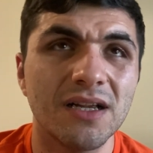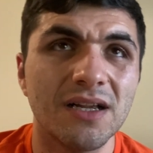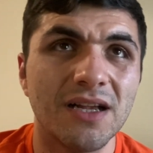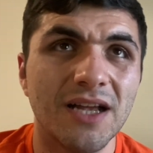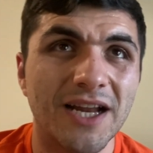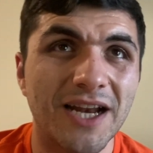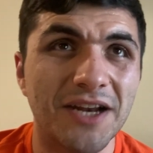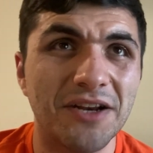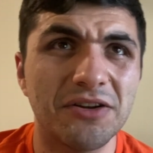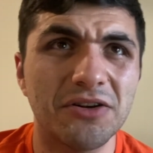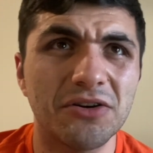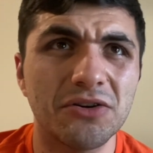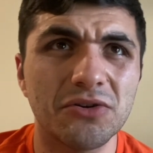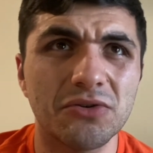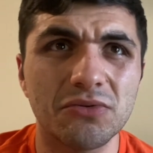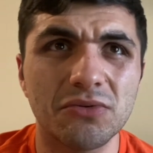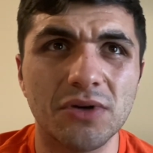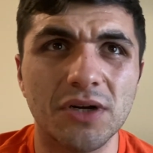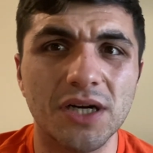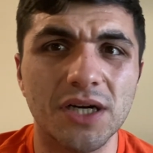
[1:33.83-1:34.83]
And I
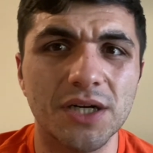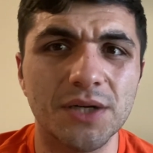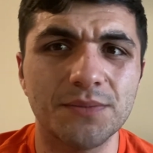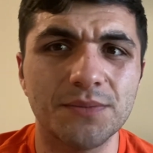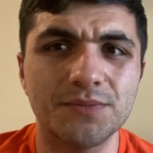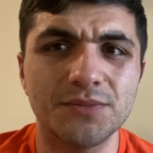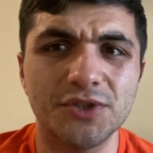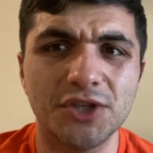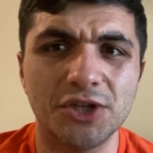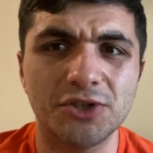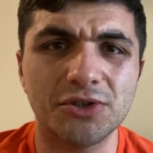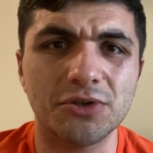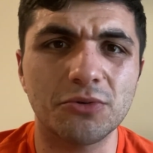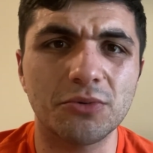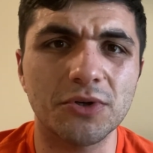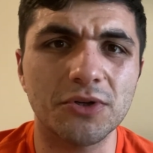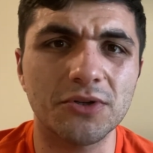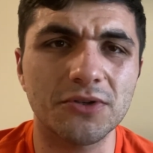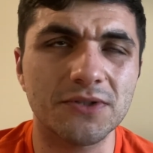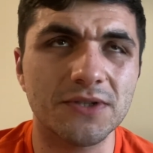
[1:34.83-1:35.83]
know Jedrick
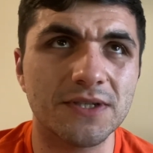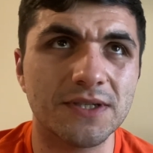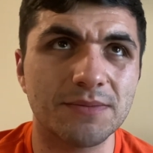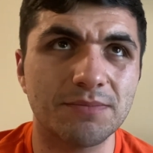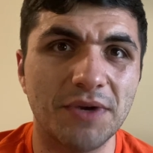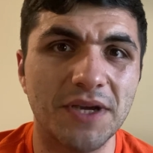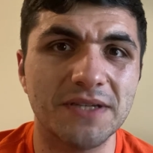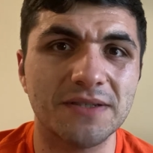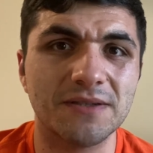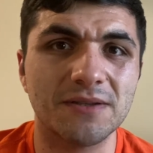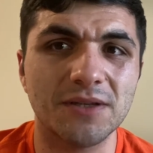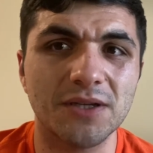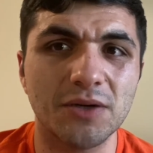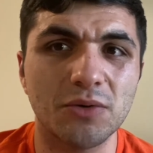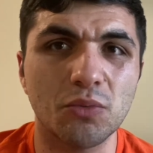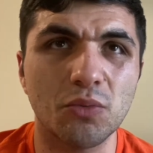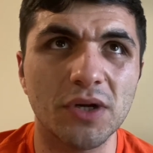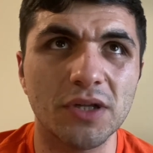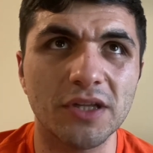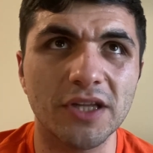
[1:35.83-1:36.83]
Wills is basically on
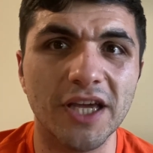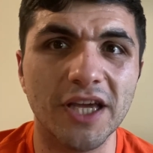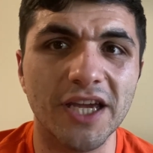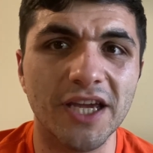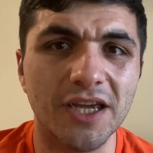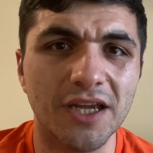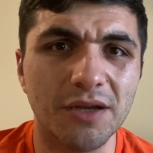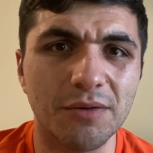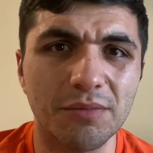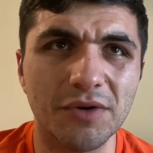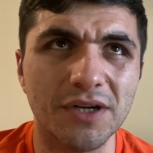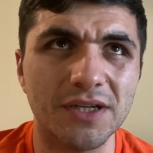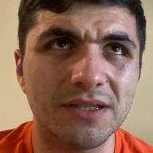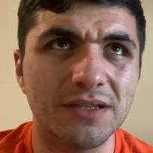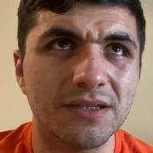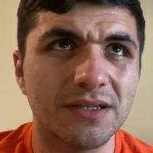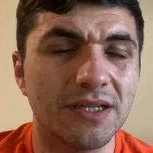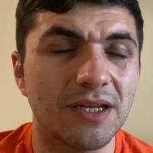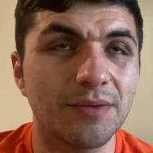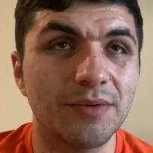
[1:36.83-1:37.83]
one leg, but,
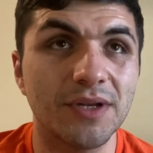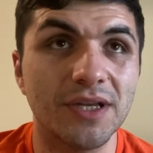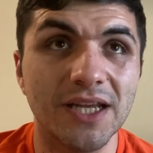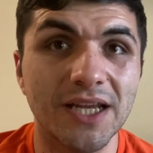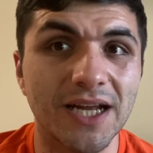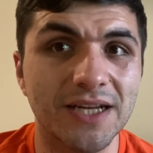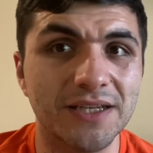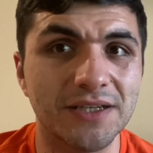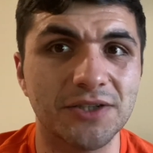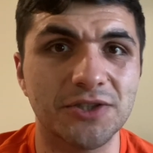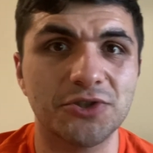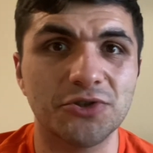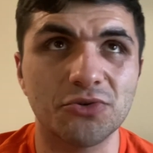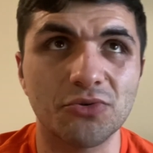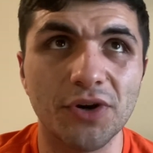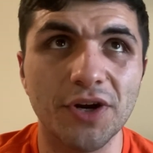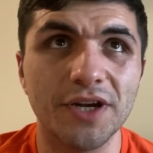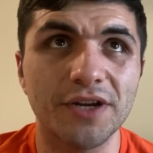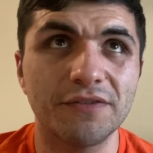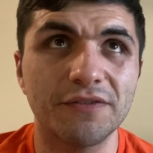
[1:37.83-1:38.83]
I mean, he got
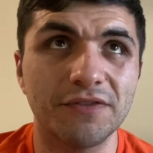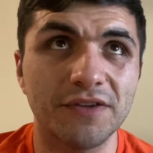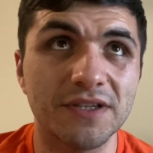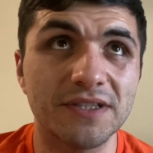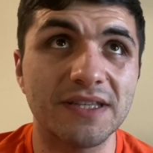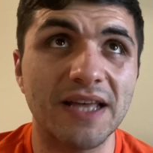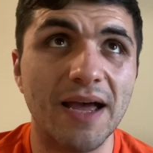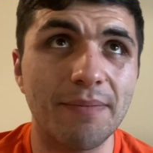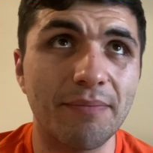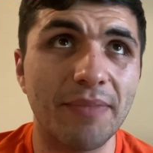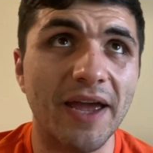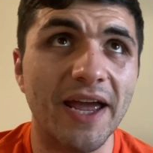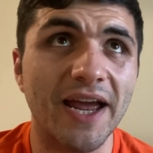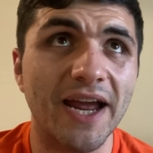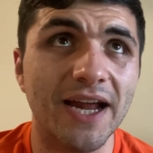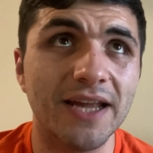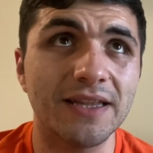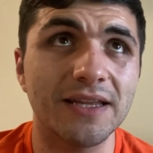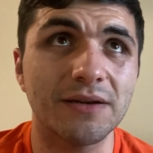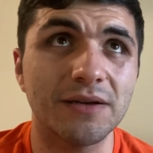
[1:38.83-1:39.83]
destroyed. If he's that
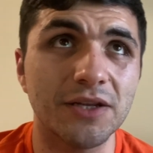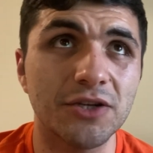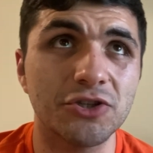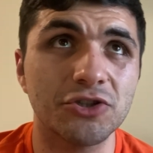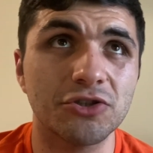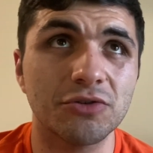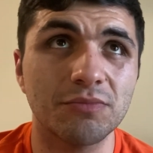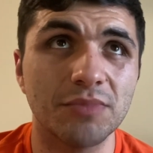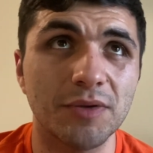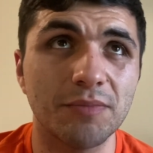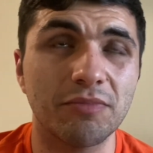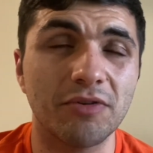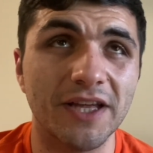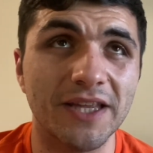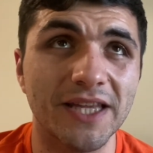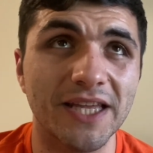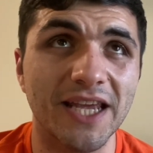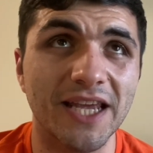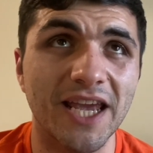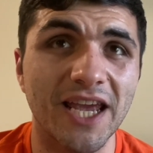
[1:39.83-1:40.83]
bad, then he shouldn't be playing
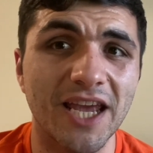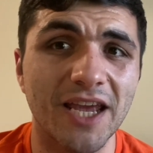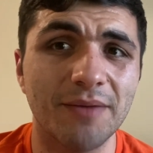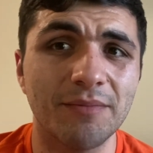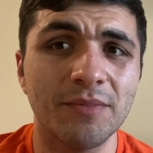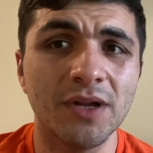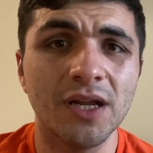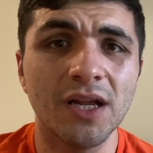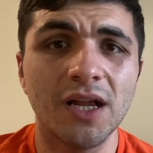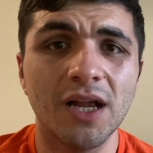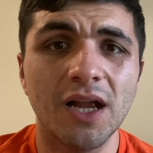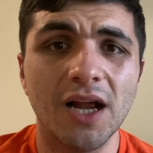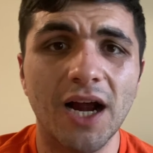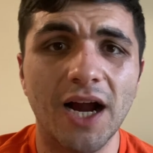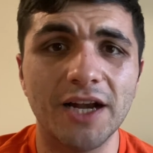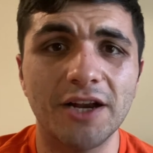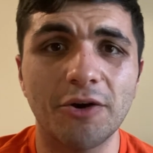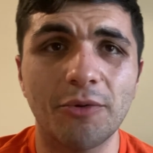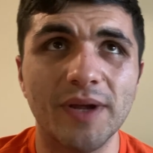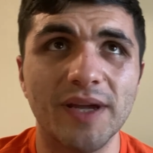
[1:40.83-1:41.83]
the game. I
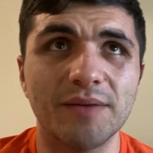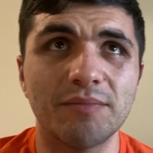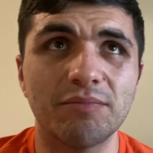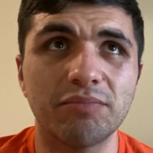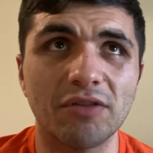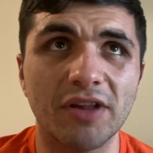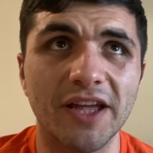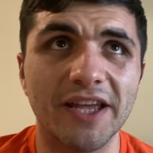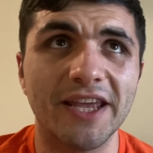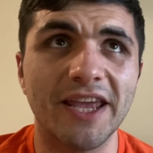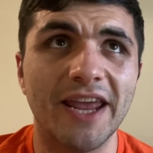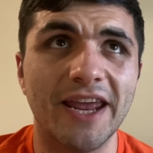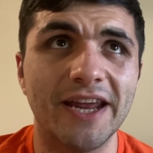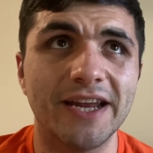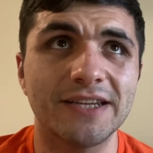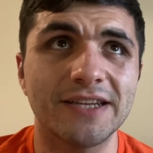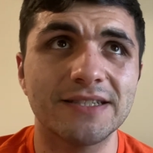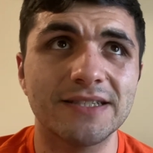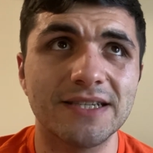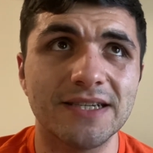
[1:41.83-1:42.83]
know we have Blake
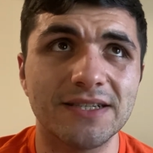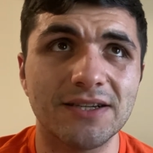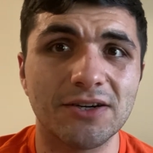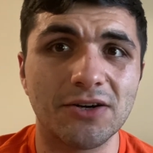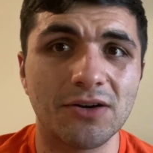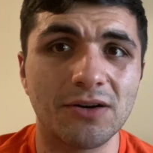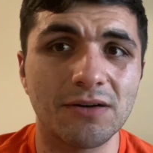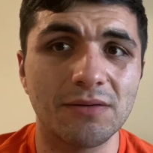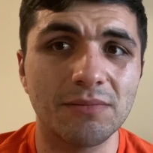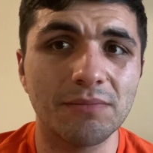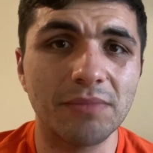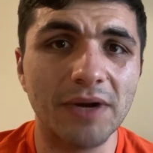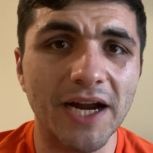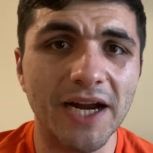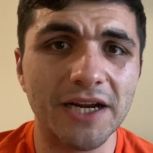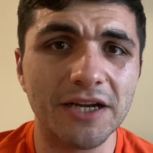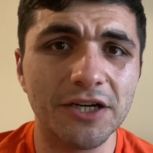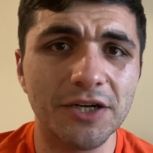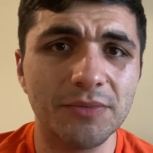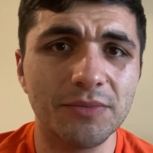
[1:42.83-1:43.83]
Hands as our current
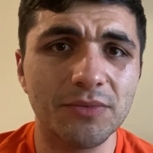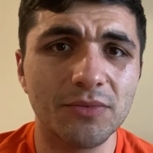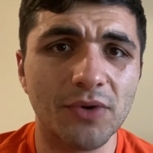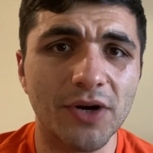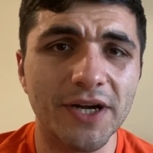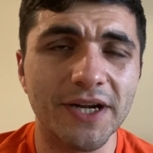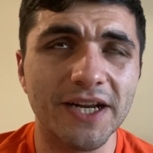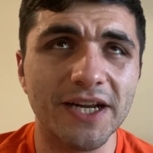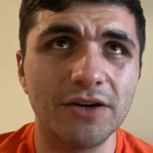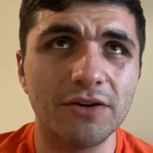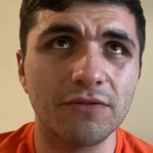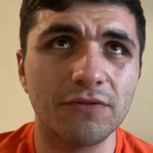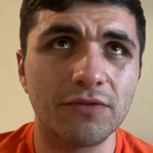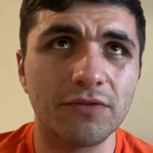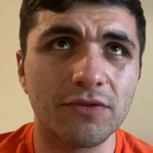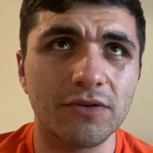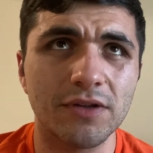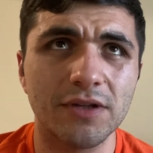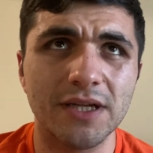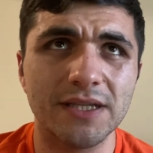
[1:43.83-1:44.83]
backup right now
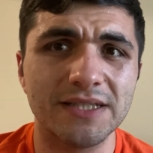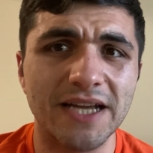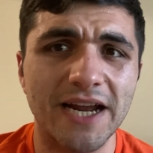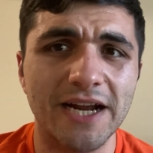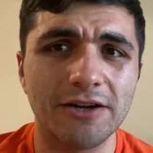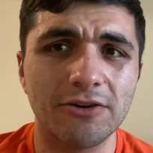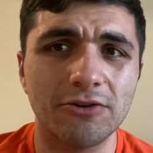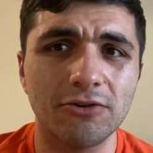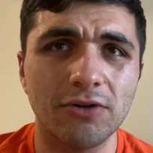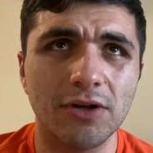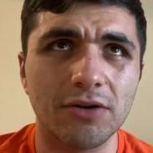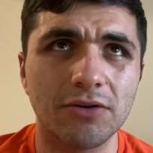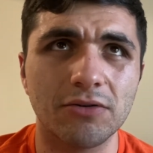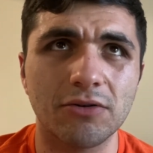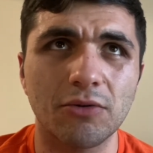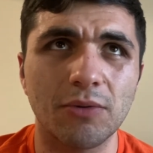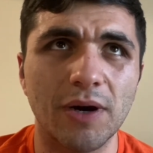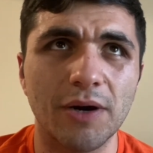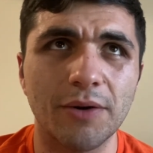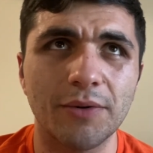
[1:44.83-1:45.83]
for that tackle. I don't know
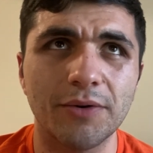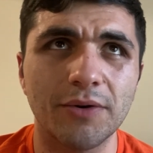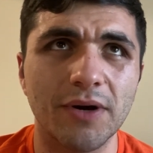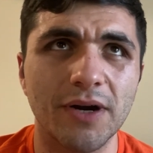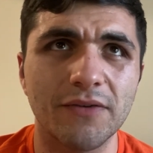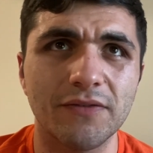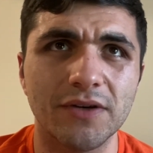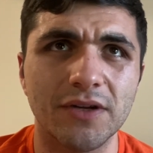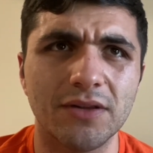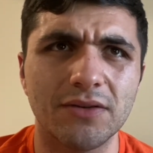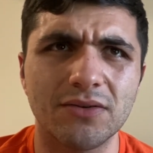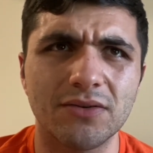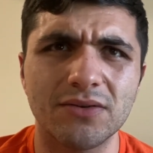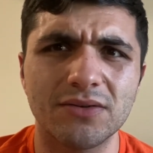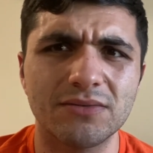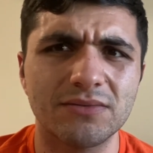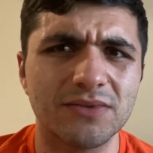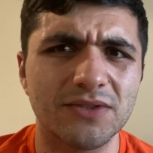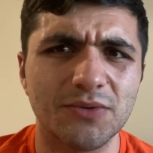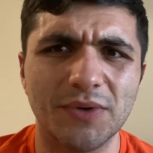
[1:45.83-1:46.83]
why we don't have another
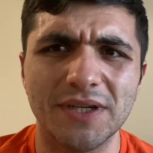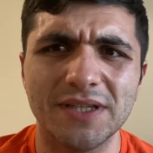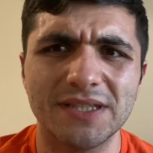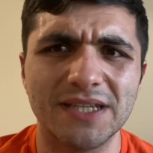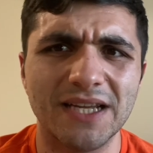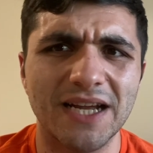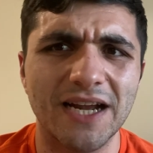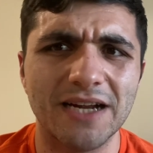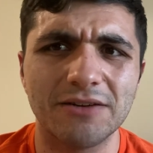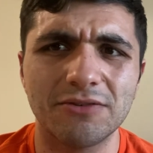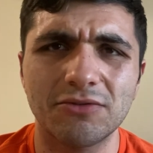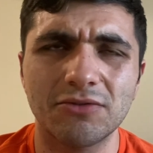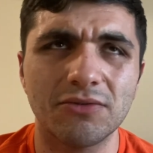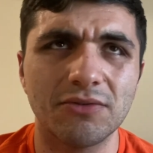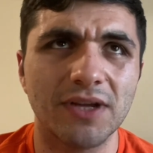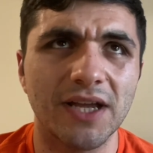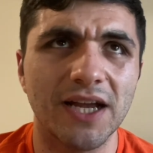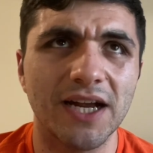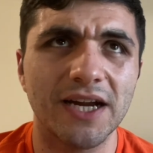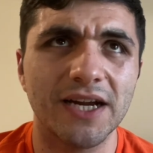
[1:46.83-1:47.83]
swing tackle
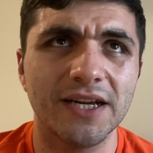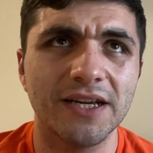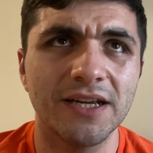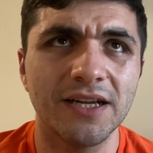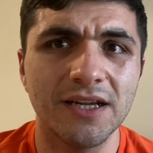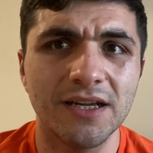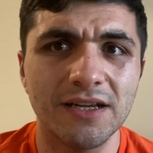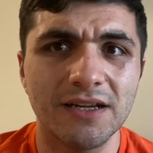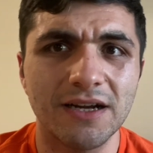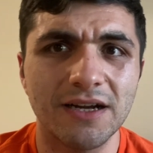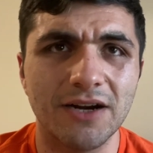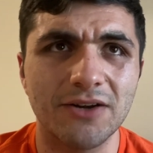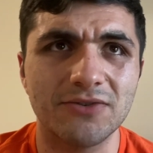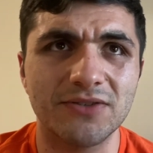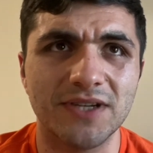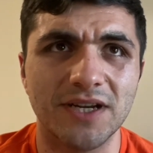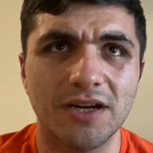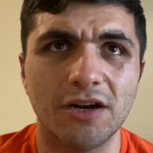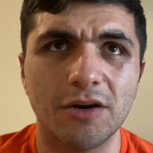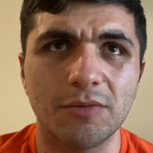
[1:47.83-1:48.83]
guy. I
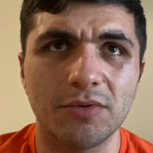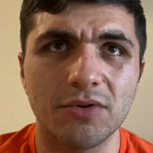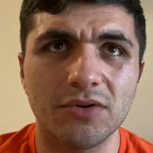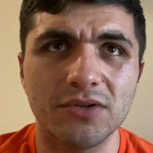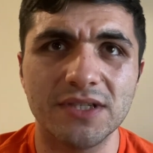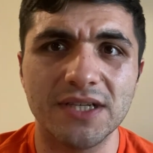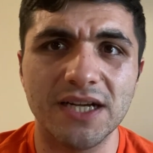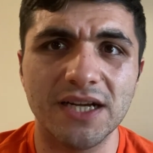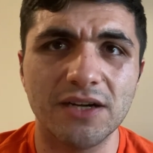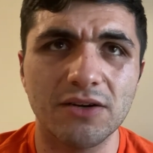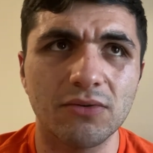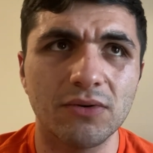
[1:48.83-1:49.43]
understand Hubbard's out.